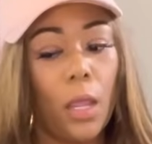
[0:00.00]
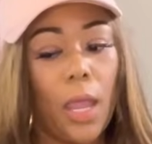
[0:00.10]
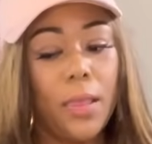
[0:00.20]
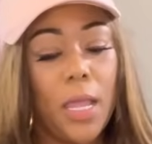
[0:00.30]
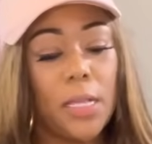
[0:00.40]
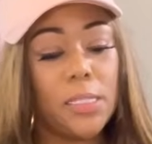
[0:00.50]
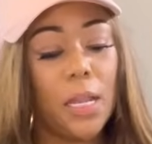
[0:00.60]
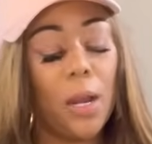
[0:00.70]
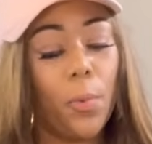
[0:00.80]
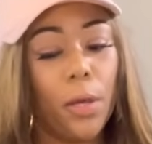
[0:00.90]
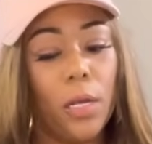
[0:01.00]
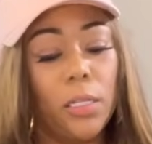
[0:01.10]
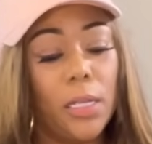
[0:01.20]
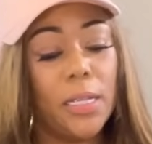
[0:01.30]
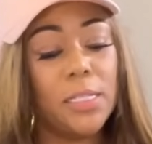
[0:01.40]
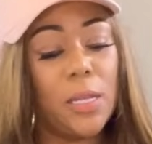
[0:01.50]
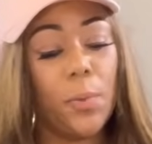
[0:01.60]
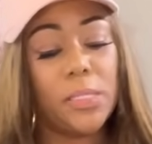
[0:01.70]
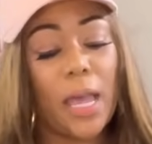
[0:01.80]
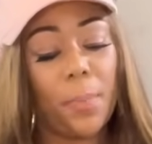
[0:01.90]
In the extended, we're going to look and see
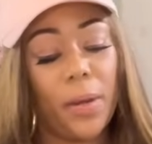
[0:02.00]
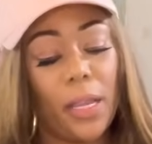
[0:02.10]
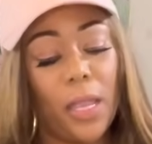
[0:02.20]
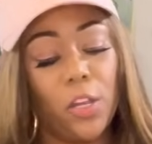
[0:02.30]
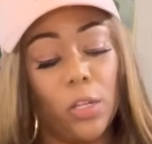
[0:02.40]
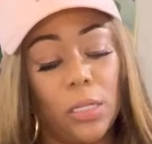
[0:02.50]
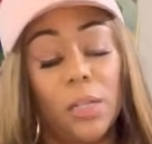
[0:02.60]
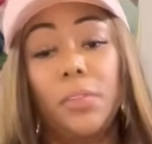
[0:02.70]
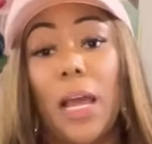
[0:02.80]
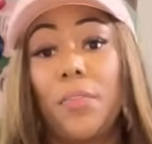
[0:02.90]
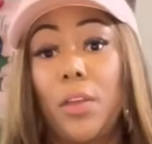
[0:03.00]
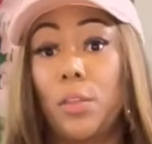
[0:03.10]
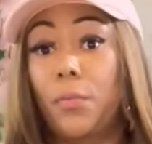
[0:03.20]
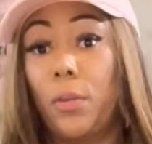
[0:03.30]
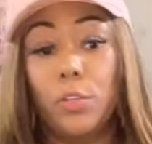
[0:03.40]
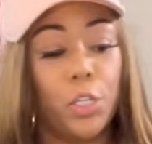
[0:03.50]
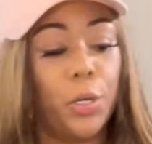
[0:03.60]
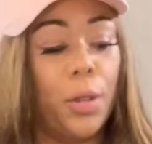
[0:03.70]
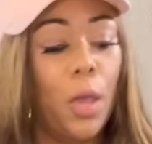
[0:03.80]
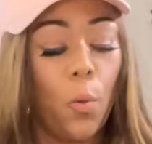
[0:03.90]
what's happening in your love life in the
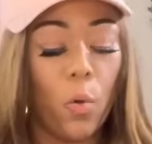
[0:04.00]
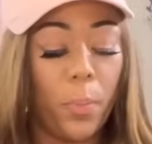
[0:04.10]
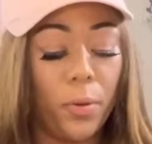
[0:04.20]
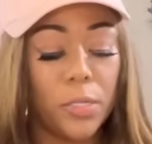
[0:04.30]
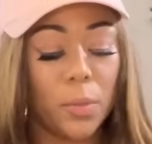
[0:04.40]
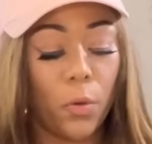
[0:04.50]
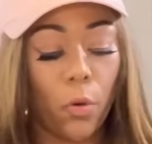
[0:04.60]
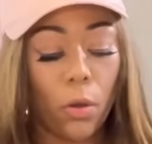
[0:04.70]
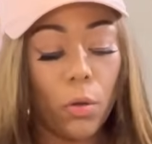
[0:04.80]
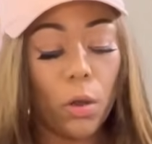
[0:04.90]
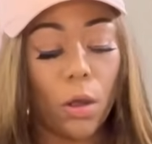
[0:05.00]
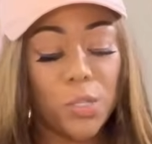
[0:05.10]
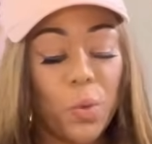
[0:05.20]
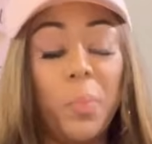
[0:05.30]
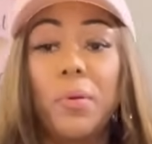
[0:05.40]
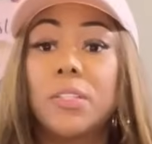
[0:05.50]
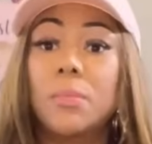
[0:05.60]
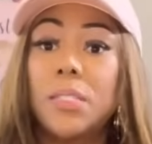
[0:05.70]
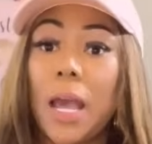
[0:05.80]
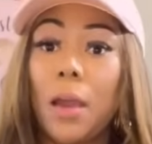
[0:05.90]
future. We'll pull some oracle cards, we'll pull
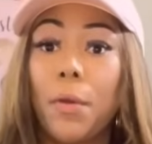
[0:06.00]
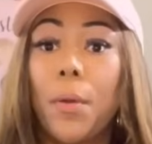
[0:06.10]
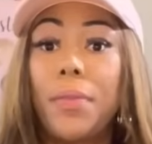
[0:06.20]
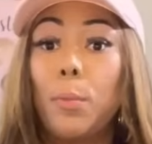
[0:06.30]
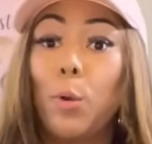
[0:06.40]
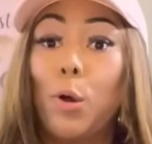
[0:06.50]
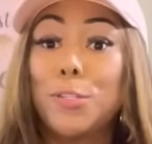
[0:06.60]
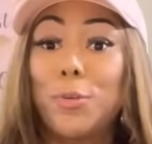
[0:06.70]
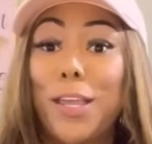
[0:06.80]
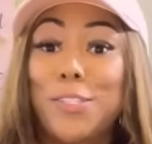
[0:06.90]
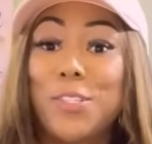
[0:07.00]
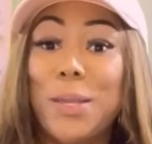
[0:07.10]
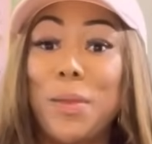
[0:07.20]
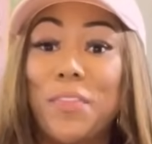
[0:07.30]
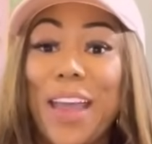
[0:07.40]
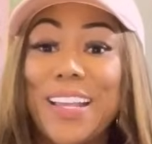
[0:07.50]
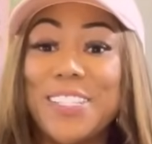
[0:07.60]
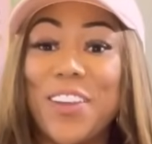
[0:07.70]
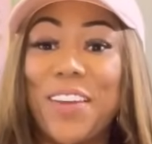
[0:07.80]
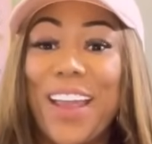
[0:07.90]
some tarot, and then we'll also get you some
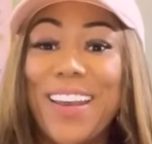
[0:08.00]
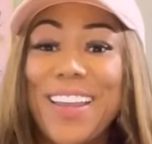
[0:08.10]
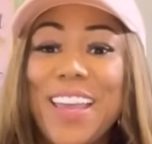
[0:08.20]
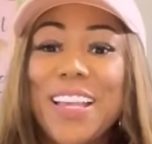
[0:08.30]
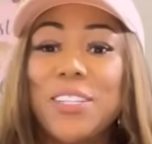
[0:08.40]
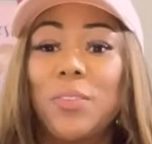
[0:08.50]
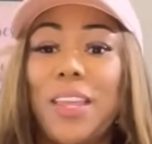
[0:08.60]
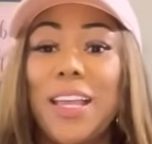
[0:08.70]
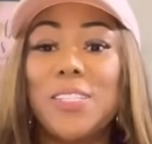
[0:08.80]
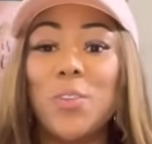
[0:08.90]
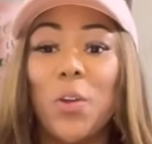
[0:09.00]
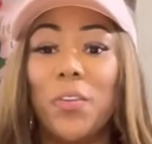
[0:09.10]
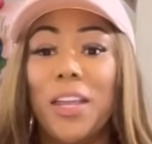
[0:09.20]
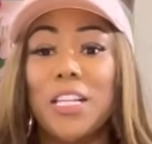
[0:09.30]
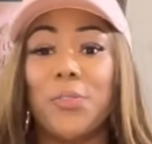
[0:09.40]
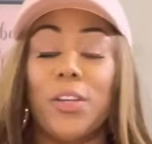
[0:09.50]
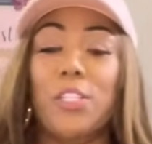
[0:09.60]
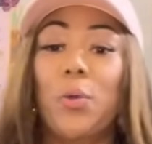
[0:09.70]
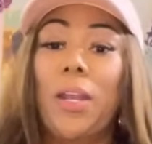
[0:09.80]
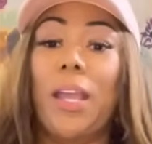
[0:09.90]
advice, all right? So thanks, Taurians, for
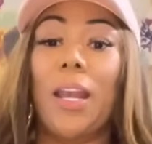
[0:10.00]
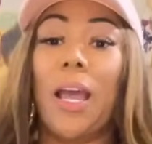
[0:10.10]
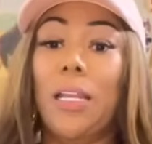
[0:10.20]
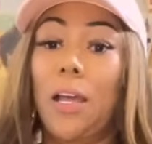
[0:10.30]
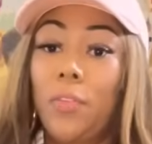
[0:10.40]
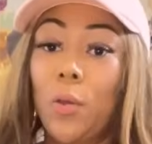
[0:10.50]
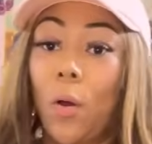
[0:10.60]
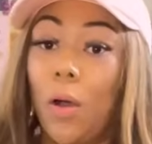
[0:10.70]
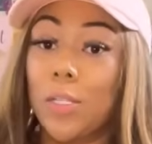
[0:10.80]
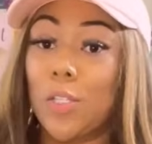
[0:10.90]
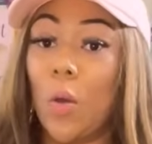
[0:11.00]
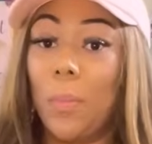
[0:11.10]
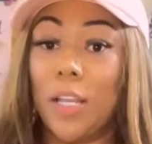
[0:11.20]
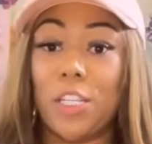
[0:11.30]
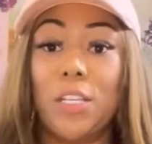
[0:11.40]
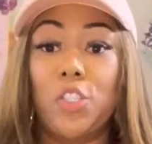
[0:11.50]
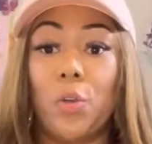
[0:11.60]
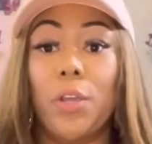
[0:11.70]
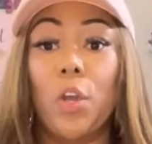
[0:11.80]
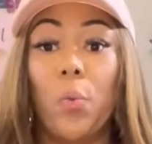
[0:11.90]
tuning in. I love you all so much.
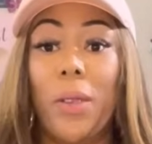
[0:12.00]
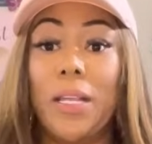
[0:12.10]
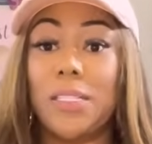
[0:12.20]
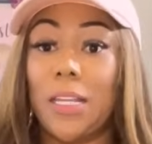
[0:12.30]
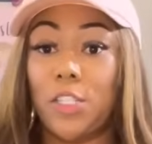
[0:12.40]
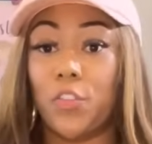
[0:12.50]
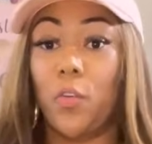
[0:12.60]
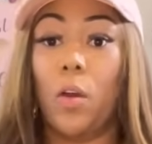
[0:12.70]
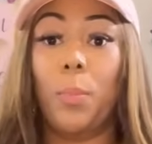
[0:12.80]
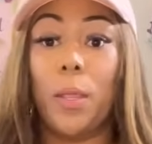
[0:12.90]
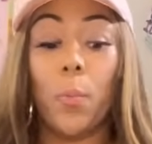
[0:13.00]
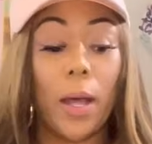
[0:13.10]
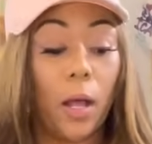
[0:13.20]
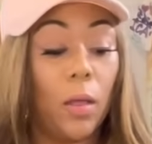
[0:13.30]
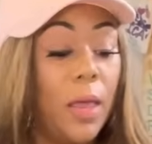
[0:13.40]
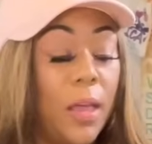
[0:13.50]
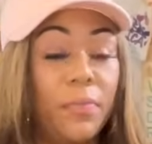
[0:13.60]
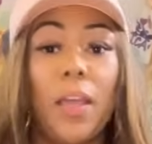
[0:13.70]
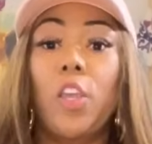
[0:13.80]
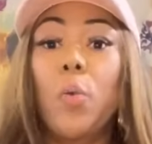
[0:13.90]
Enjoy your week. Stay strong. Be well.
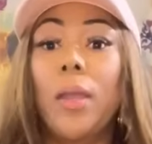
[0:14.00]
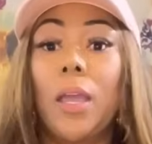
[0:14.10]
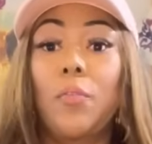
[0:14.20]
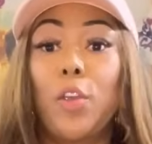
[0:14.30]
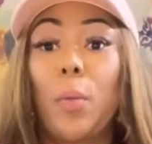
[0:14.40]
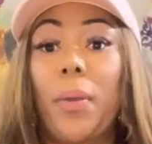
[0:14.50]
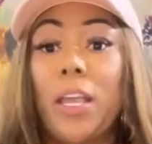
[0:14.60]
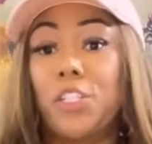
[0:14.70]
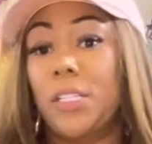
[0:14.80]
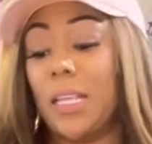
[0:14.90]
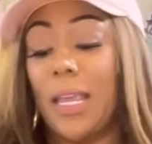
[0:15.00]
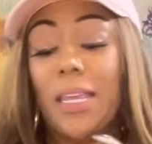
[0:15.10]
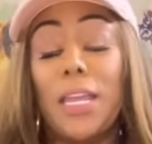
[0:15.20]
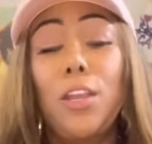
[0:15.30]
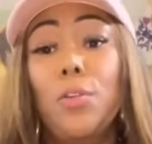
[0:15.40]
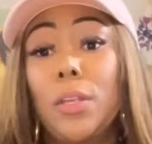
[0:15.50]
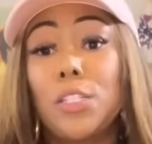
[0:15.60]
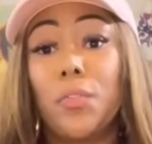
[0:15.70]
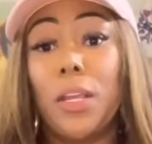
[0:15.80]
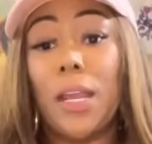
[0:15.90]
Thank you again for your patience in getting you
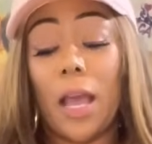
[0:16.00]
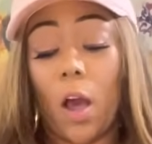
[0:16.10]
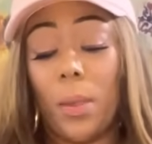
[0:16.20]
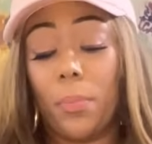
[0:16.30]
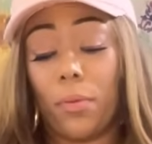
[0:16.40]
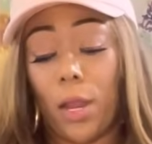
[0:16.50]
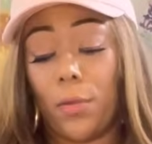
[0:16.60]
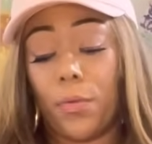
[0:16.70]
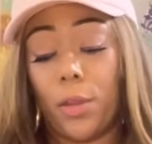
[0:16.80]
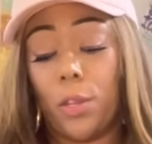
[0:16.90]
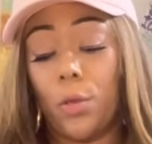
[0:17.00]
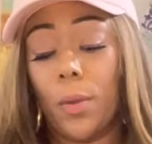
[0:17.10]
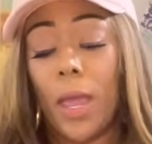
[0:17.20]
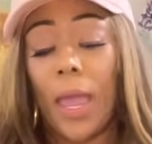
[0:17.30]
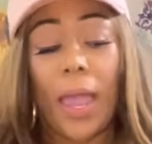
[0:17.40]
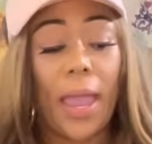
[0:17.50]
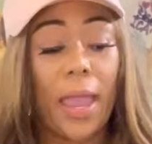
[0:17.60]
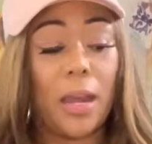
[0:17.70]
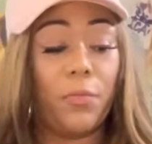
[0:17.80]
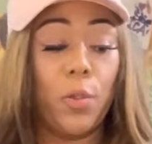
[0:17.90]
this reading. I'll be praying for you.
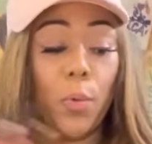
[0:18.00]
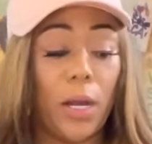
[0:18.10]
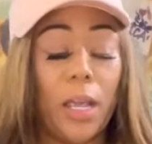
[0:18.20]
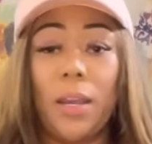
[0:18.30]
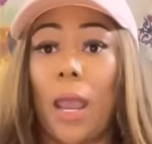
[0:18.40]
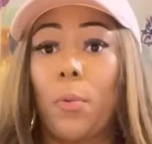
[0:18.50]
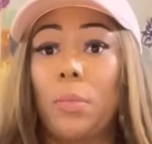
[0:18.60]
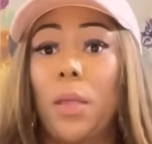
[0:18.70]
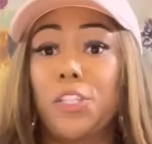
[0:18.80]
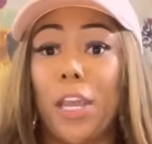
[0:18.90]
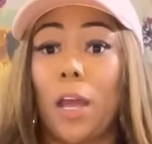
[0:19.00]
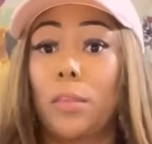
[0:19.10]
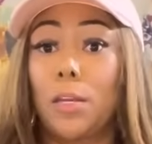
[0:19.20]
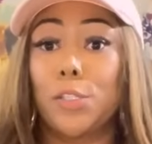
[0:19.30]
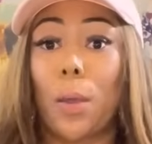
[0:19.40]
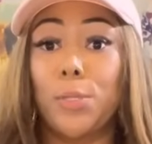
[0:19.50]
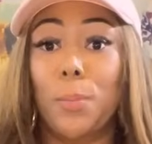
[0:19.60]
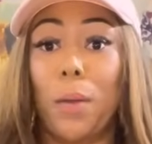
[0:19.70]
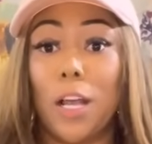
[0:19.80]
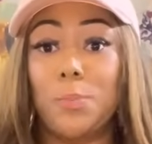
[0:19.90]
And if you want to connect with me, check out the
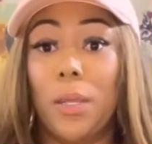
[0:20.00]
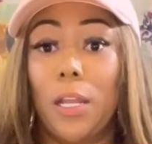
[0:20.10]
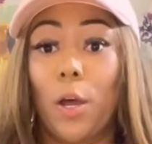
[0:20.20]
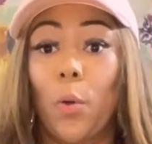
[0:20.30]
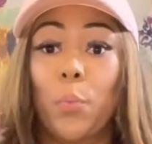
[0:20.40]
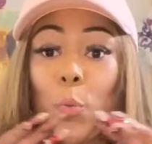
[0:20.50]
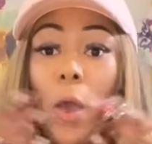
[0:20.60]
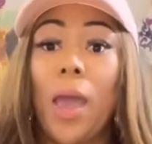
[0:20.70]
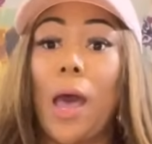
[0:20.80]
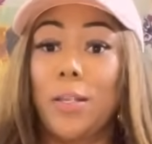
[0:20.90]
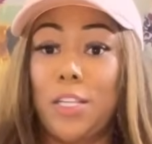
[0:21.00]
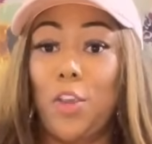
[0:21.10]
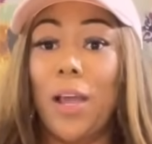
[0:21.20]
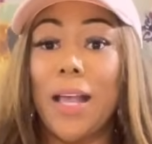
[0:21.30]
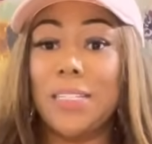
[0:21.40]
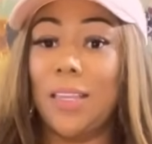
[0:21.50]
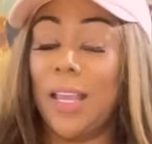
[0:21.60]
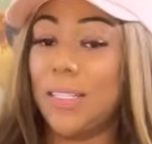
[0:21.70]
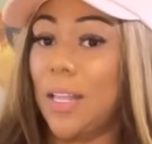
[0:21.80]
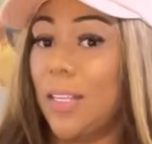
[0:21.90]
description box below. I'll see you guys in the
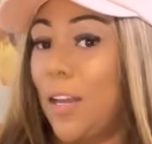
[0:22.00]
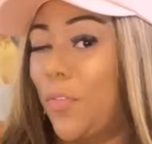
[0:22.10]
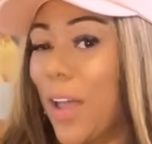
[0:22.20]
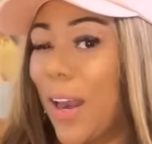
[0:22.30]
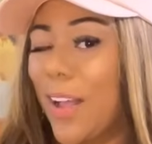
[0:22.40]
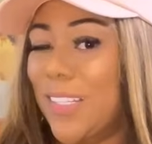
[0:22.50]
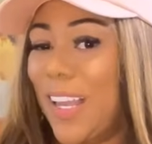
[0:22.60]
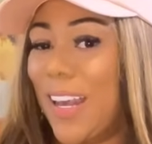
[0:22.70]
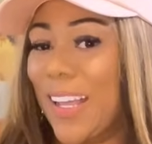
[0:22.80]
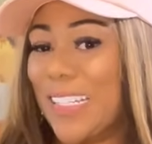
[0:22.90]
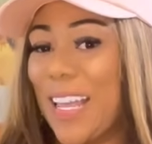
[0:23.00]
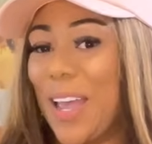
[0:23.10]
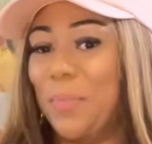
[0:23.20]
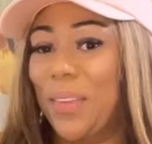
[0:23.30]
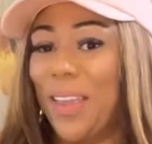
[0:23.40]
extended. If not, I'll see you next time.